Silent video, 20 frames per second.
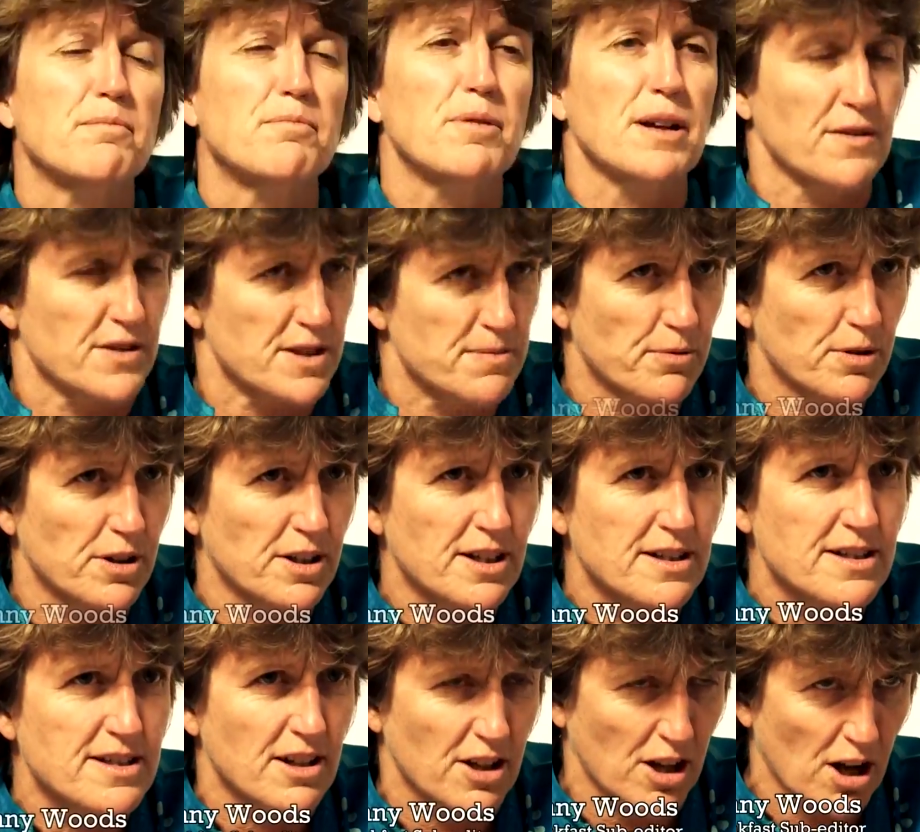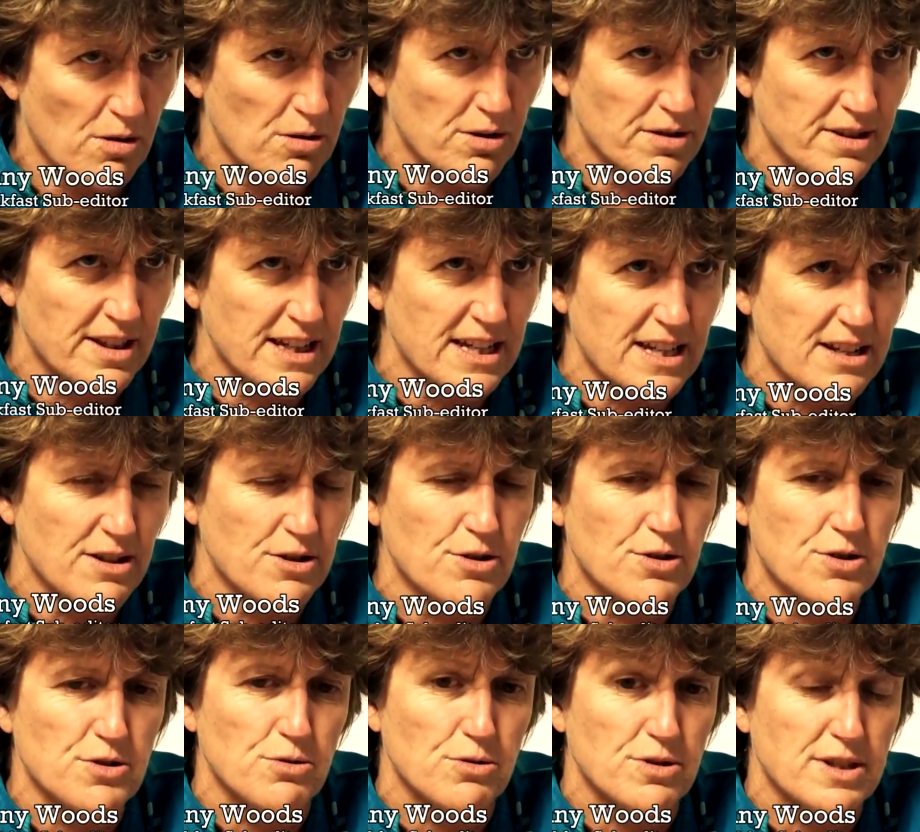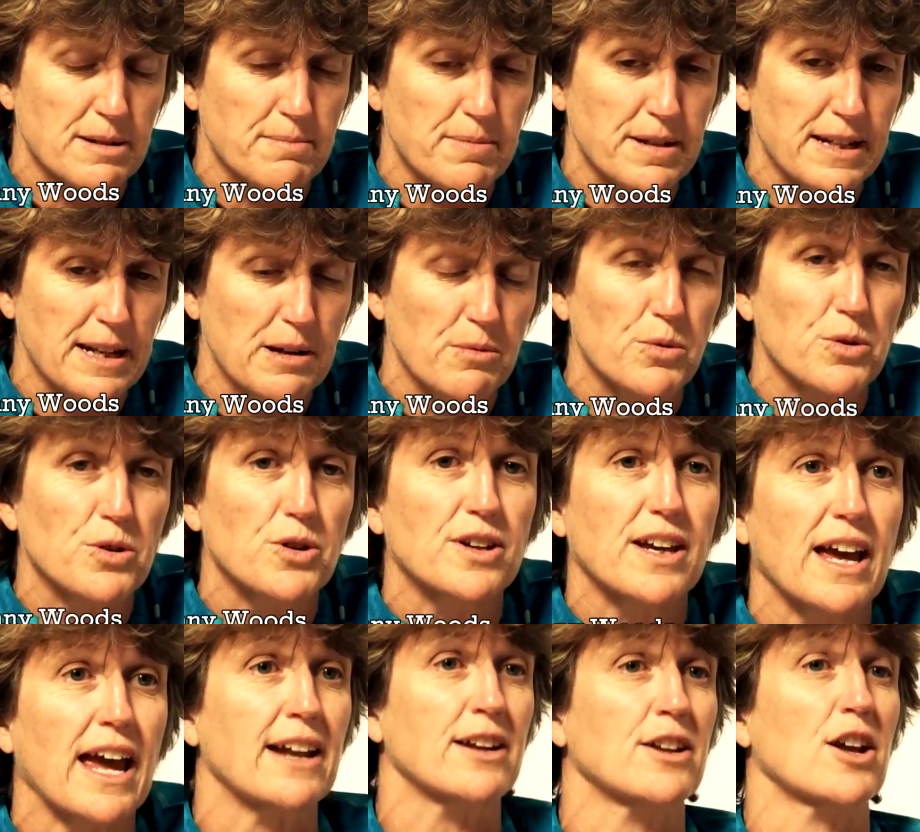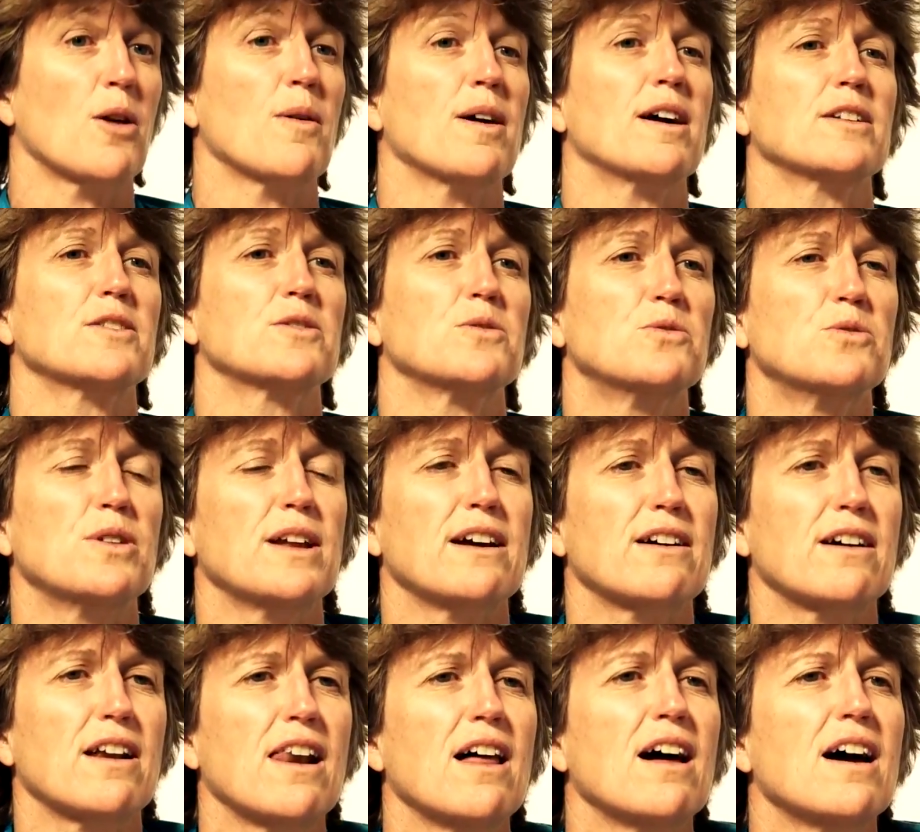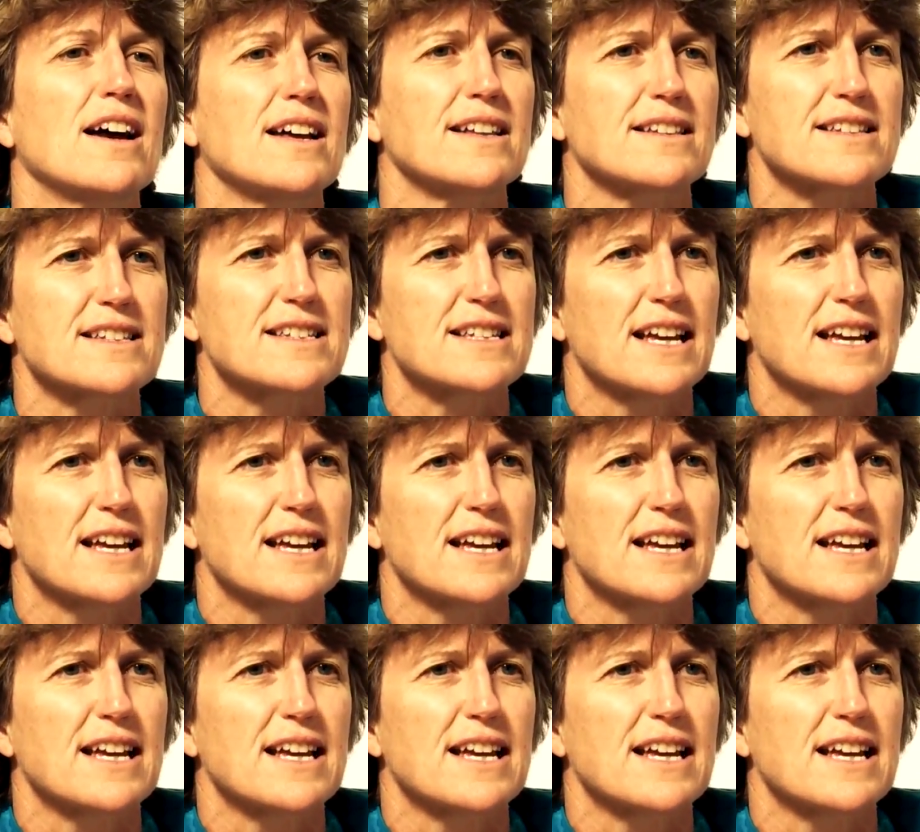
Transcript: breakfast bulletins that go on the News Talk ZB network and go out to all our clients.